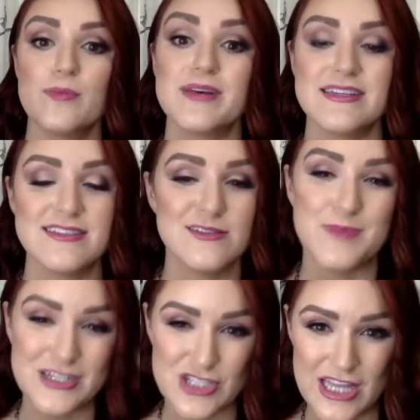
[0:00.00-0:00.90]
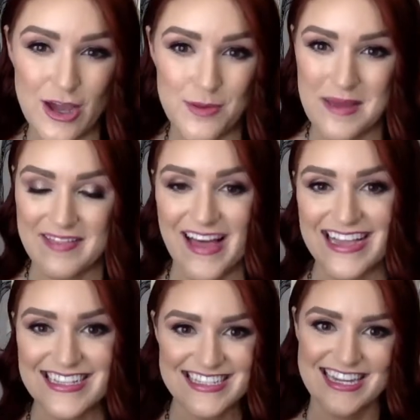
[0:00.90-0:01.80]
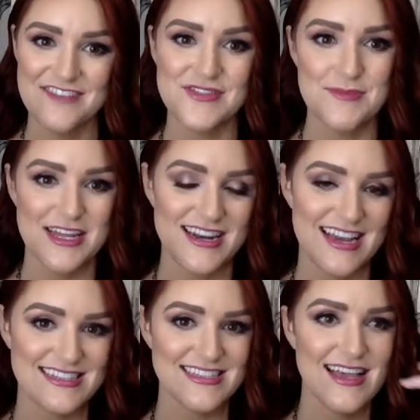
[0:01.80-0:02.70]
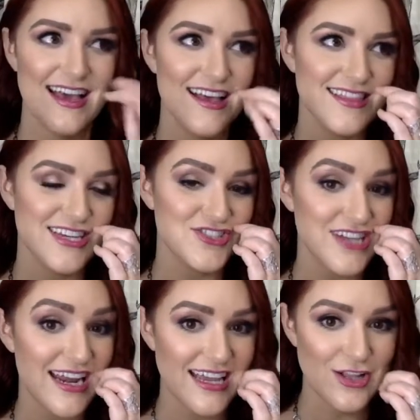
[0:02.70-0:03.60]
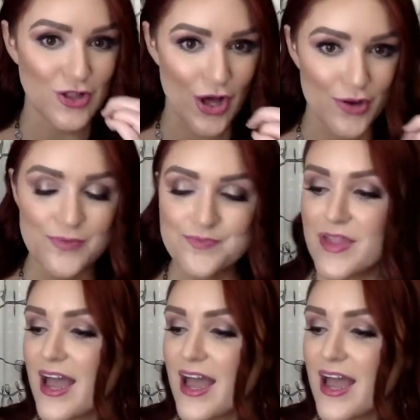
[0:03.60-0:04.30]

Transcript: but especially on my legs to give them that nice, like, shiny glow.